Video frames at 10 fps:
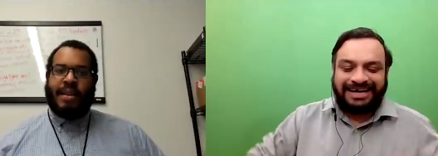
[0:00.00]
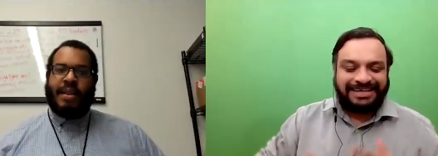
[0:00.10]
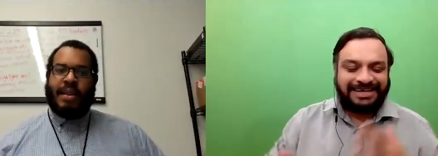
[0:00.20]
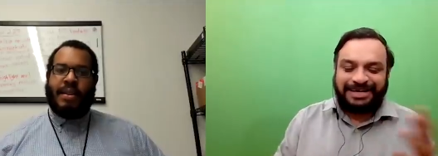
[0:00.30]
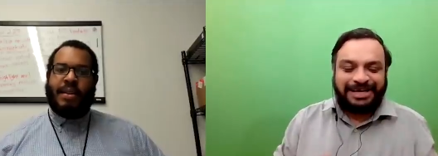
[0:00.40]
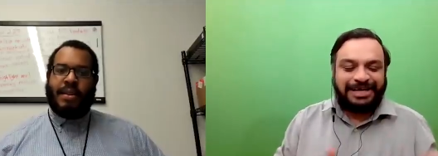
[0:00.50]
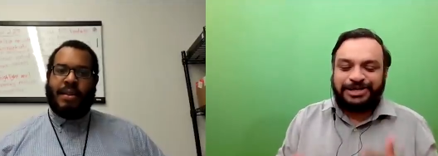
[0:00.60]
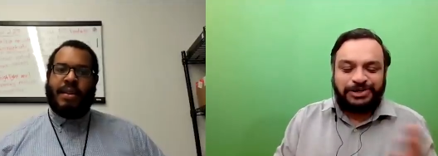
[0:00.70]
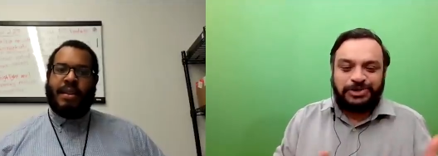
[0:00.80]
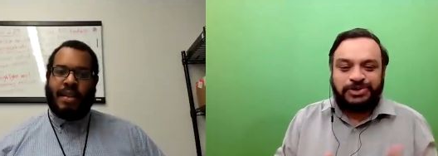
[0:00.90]
Speaker 1: are the key
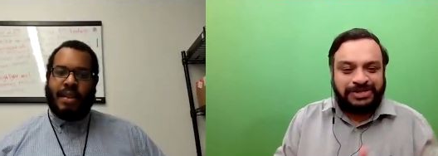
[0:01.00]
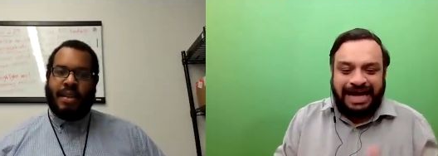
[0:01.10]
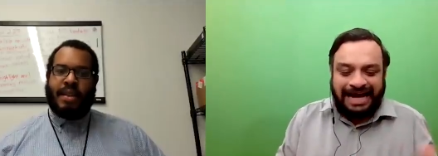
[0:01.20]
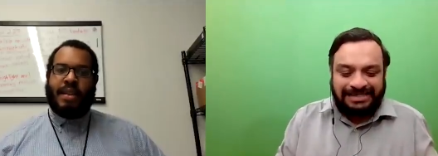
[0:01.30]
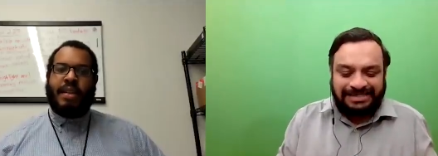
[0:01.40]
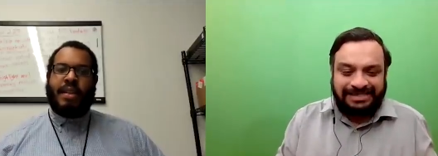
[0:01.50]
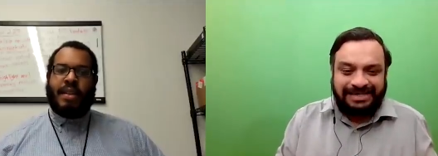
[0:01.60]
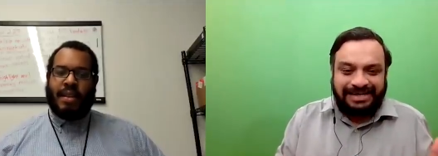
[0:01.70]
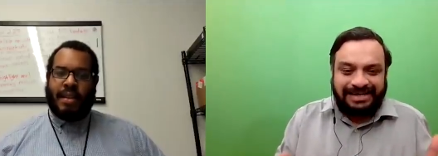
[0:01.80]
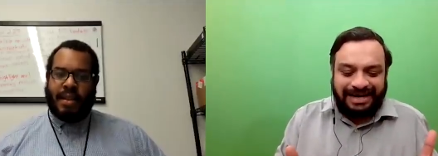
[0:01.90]
issues as
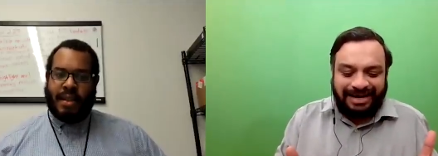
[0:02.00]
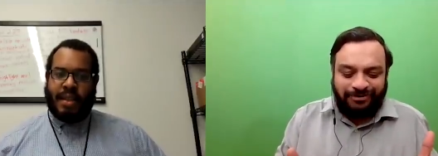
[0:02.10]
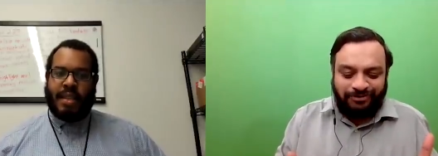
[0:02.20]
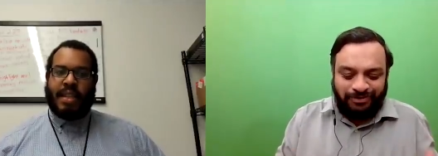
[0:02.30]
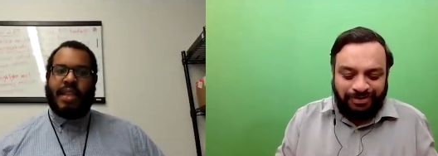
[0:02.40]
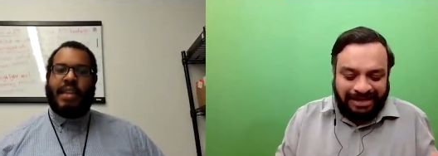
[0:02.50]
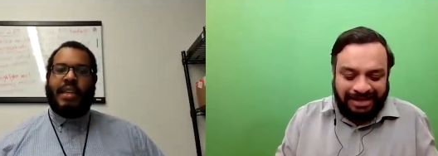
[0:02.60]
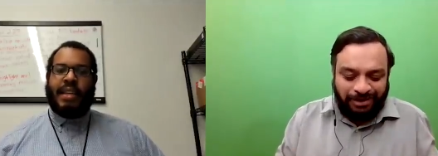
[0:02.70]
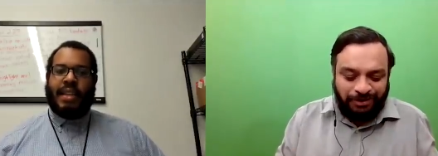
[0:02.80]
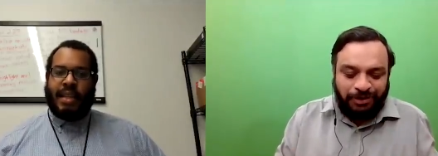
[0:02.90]
uh,
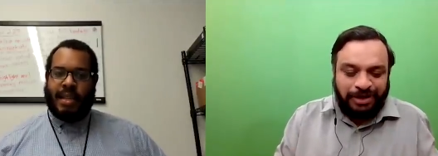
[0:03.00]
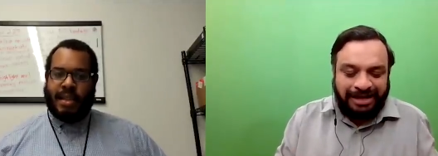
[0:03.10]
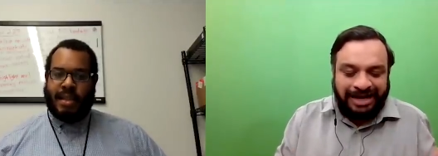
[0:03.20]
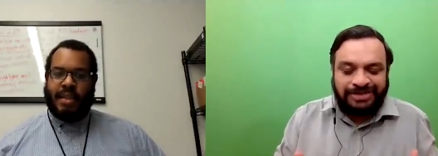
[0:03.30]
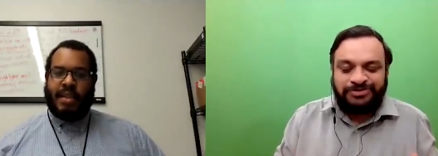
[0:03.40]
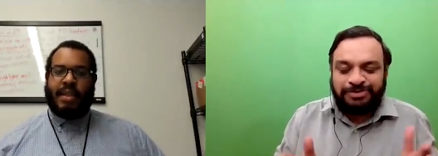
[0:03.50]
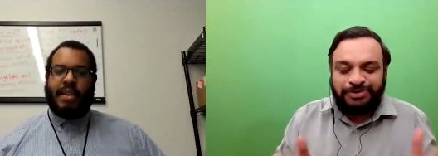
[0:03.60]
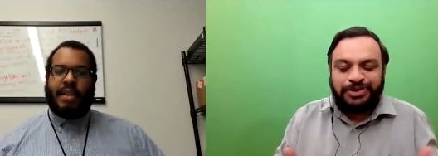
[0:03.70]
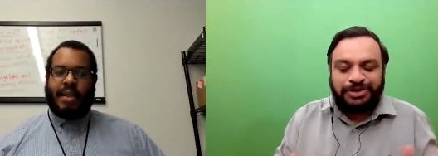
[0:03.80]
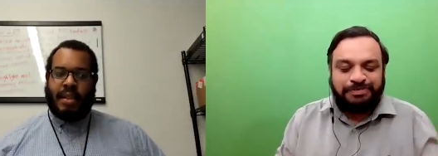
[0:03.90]
the, or, the, as we
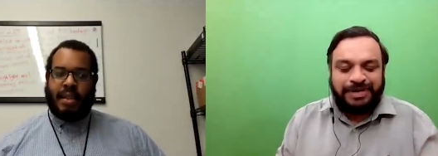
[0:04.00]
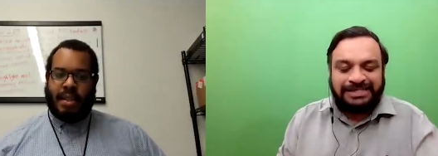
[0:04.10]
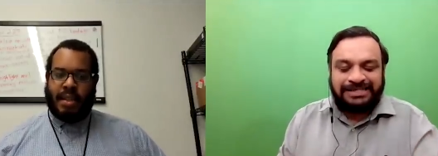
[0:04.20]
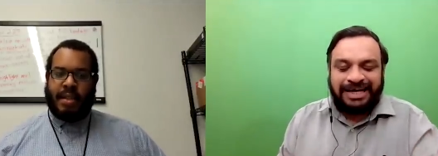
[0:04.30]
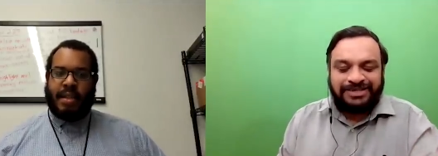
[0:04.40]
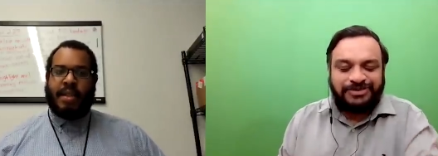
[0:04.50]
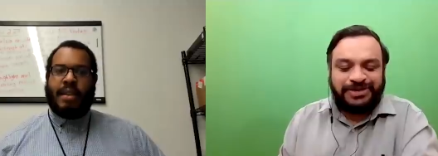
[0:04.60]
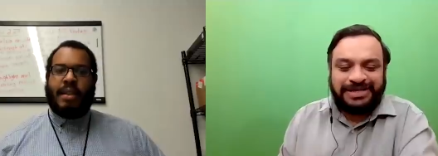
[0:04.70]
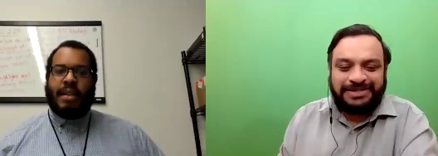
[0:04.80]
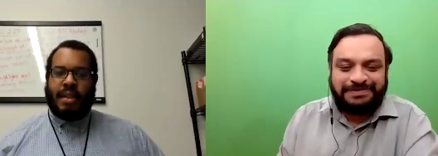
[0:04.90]
move into the past last few
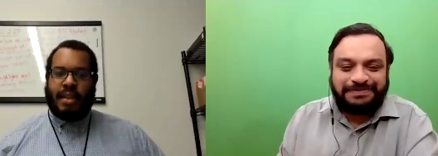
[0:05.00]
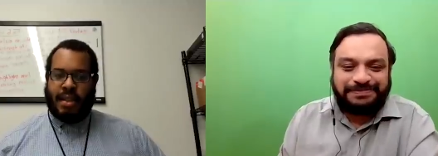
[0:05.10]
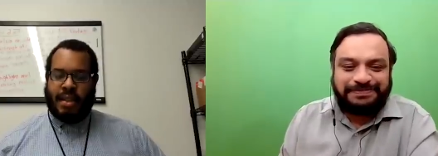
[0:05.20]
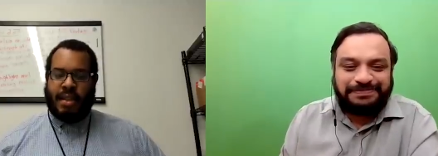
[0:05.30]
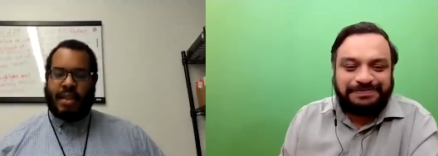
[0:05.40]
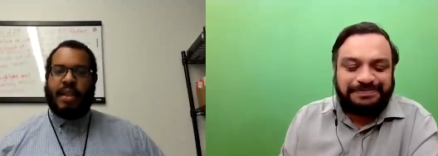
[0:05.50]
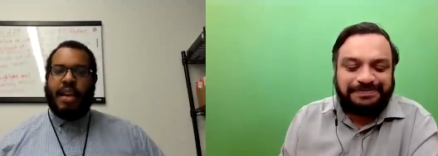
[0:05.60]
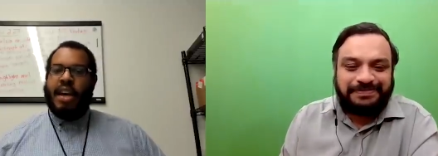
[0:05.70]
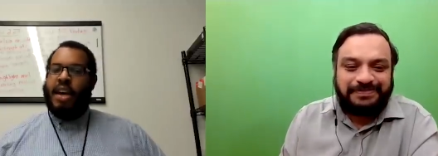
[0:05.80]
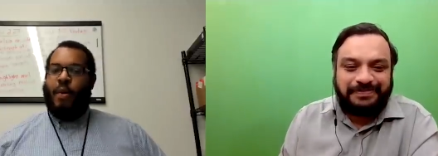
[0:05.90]
days?
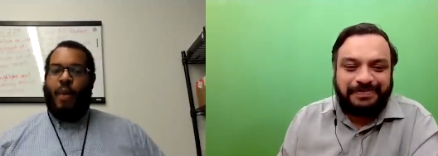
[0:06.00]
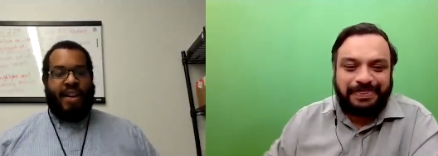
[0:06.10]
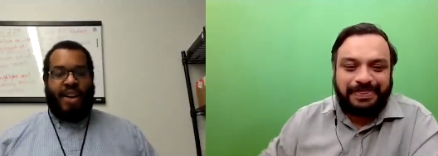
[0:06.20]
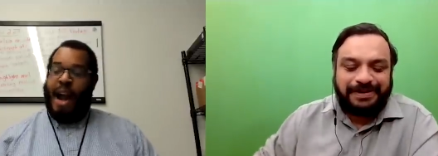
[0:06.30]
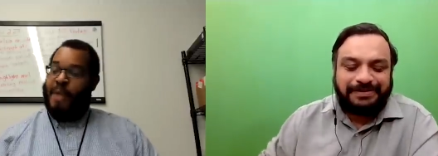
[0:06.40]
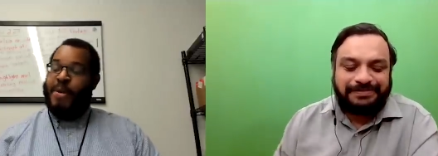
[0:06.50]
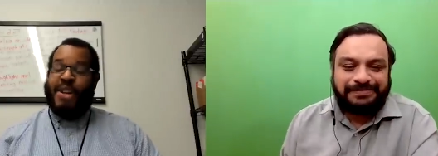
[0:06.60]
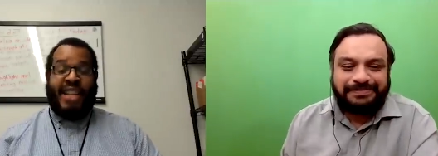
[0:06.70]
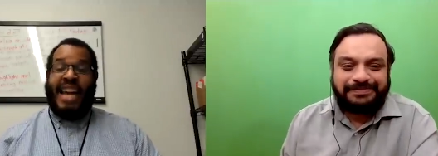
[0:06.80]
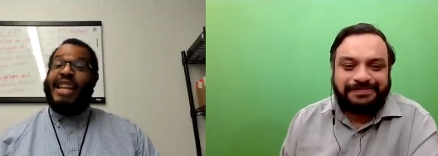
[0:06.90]
Speaker 2: Well, you know, I appreciate
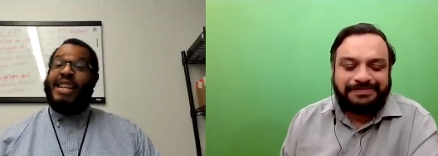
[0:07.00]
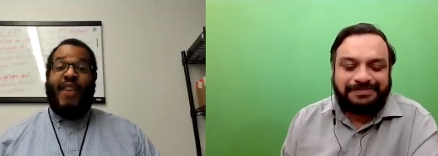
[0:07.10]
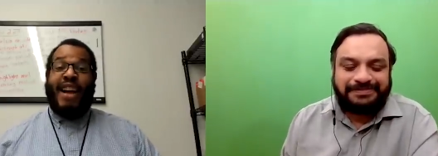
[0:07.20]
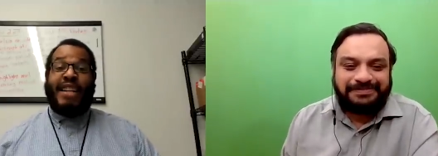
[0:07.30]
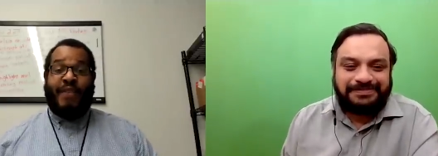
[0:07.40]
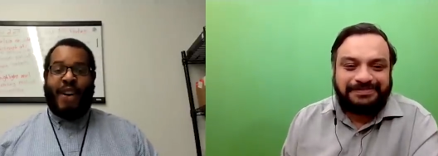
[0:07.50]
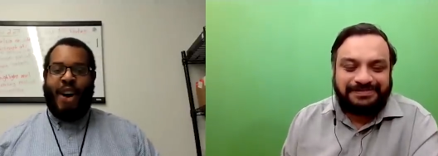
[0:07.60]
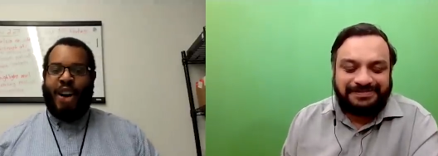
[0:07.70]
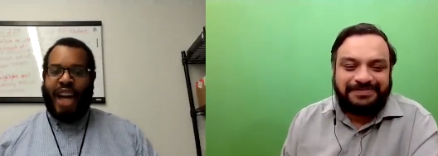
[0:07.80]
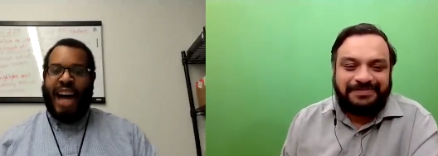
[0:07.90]
that. It is very
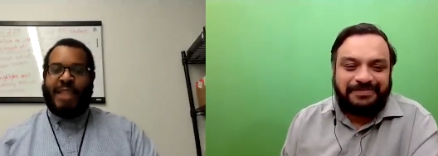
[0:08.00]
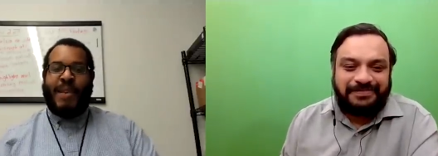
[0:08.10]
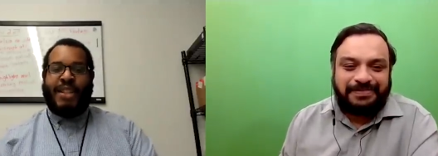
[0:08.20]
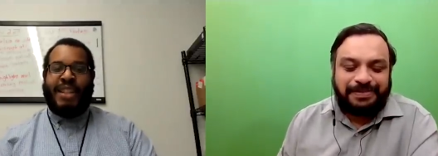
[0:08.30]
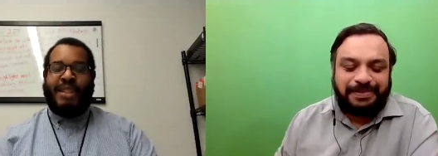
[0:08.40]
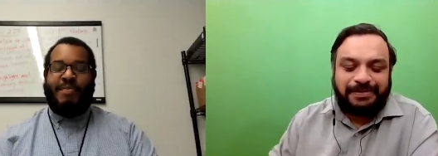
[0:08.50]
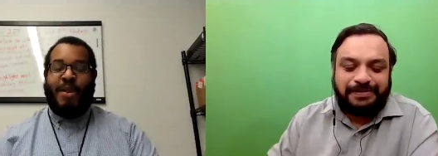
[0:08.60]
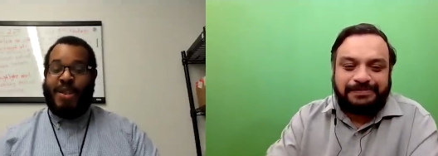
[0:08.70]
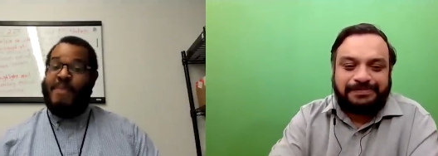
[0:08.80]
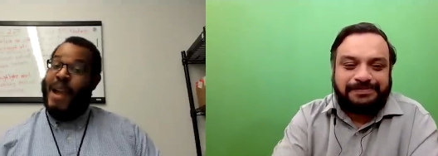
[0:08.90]
difficult, uh, especially since most of
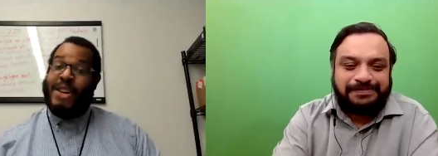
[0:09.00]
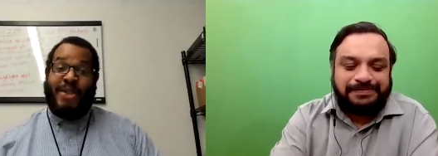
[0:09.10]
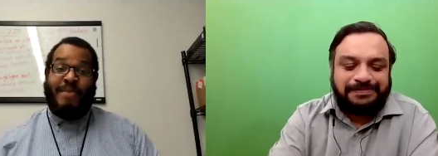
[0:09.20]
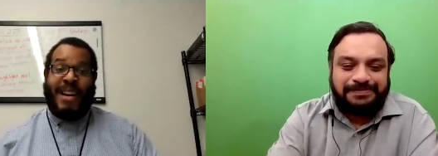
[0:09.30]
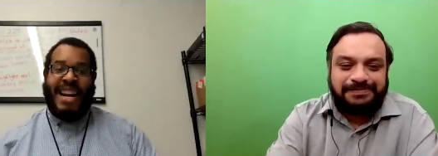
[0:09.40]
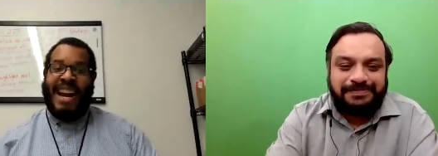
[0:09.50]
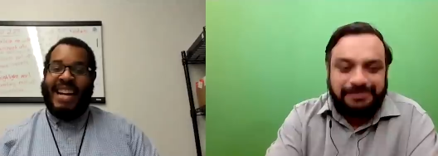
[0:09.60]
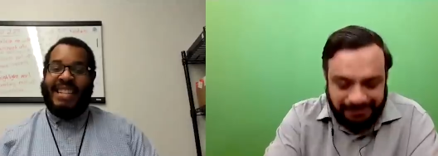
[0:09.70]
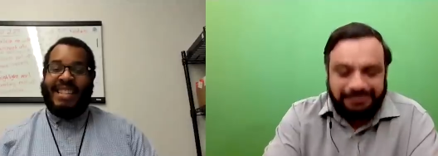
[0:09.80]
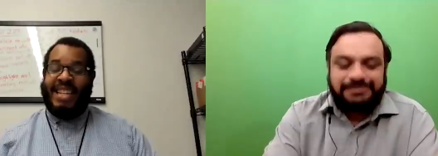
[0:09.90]
the mainstream media
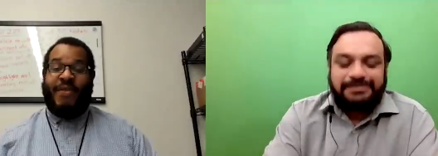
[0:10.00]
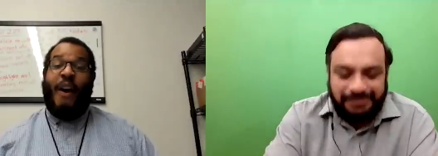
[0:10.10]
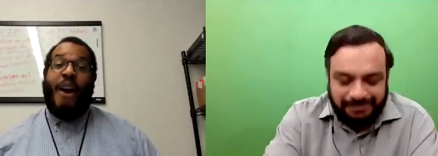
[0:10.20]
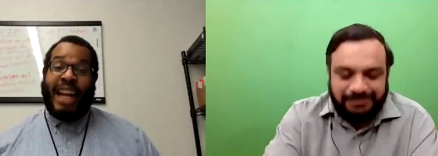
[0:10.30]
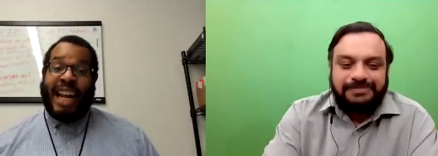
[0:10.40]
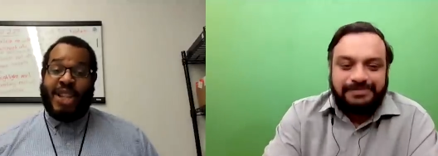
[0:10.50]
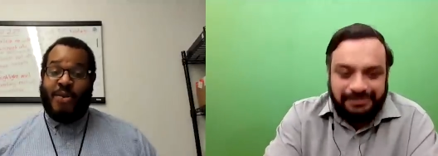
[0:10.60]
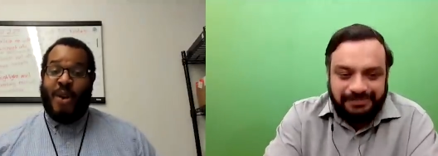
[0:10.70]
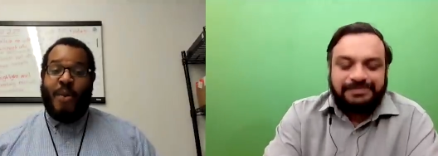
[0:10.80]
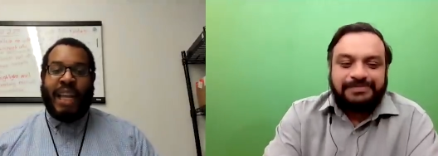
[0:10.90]
is is falling into
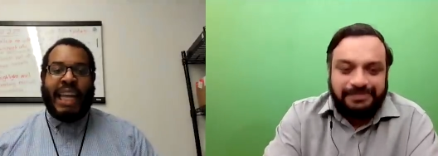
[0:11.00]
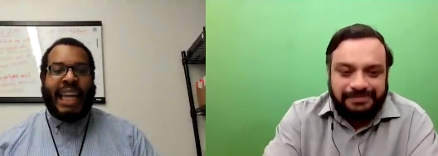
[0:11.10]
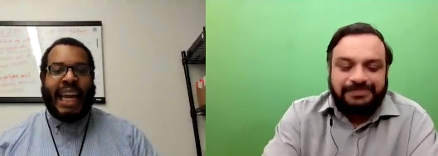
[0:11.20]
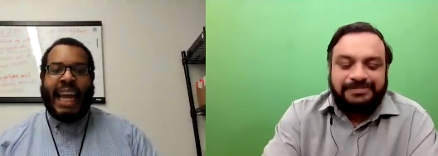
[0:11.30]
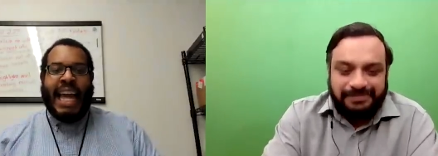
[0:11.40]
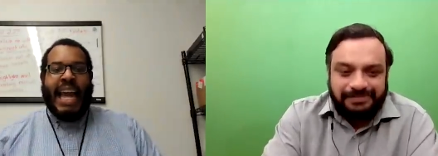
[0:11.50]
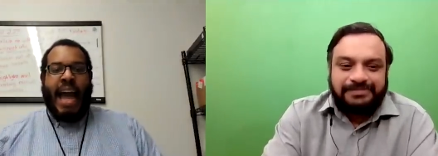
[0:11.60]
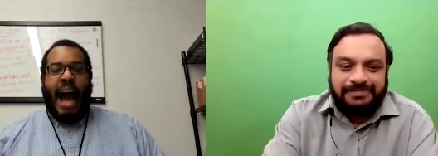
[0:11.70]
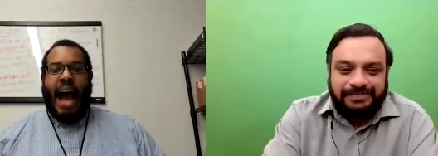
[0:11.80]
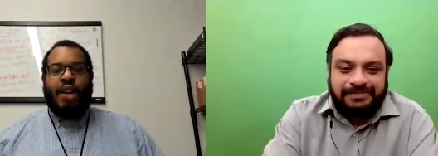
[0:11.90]
it willingly. Uh,